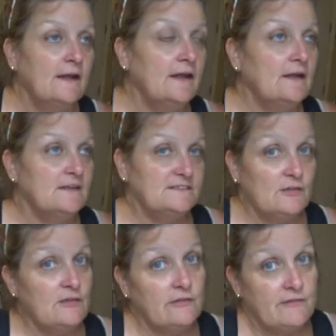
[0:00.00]
And so
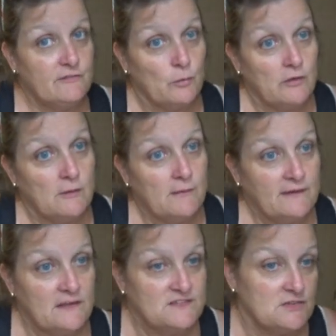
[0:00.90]
I don't have to worry
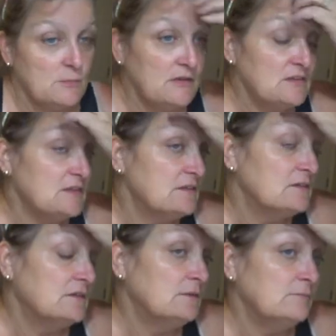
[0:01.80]
about that too much.
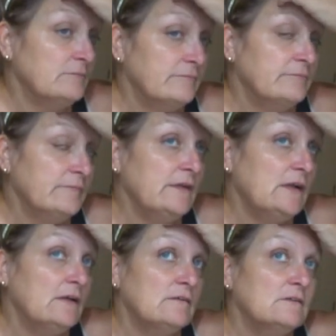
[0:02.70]
Um, you
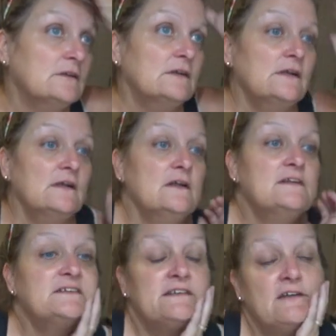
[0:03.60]
know,
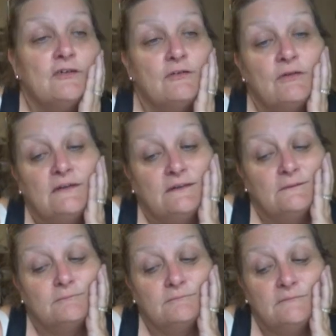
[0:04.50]
so,
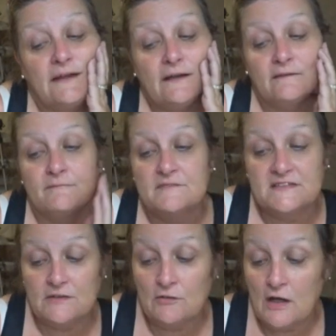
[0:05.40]
um, yeah.
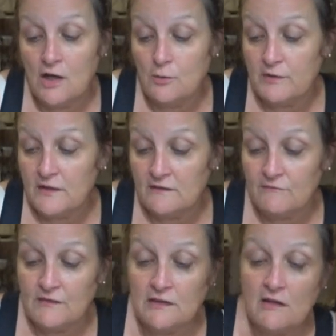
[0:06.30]
So I hope you like
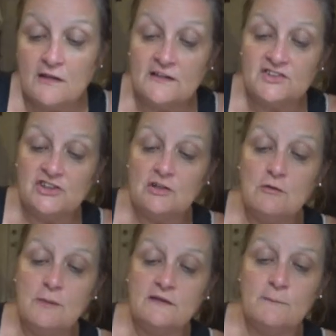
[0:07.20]
the video. I'll let you
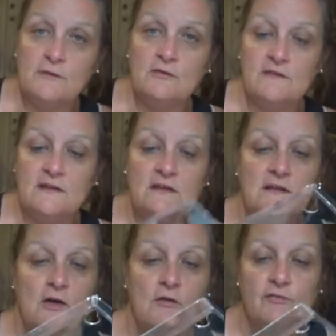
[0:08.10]
know about the bird
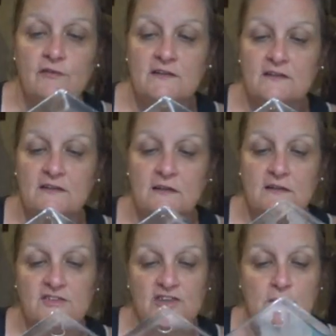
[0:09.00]
thing. Hopefully
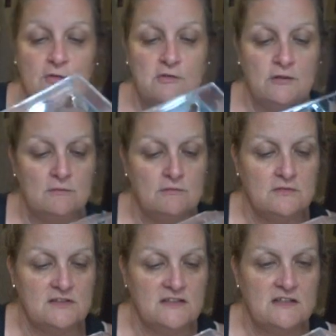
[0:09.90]
Shea Bear can
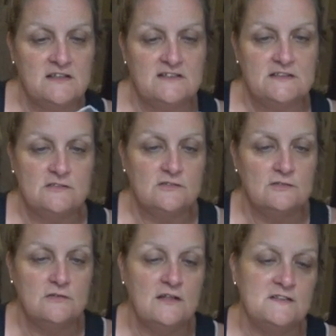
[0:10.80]
get these little
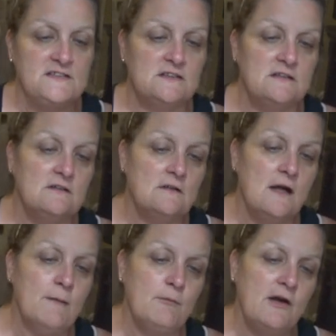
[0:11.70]
doodads in here.
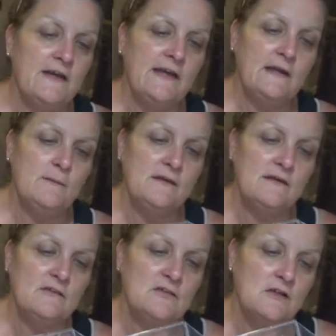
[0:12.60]
I'll probably get them
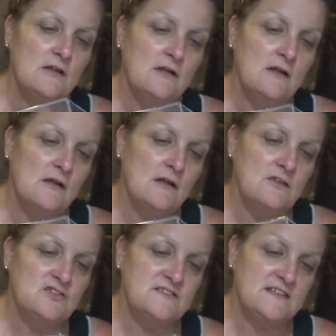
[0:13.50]
in there.
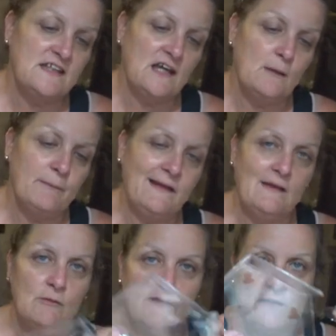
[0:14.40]
It's just that you got to
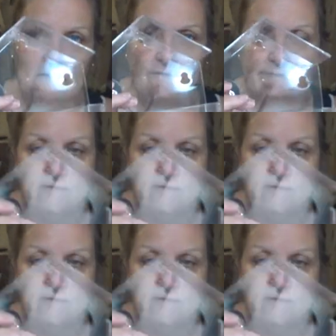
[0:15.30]
play with it.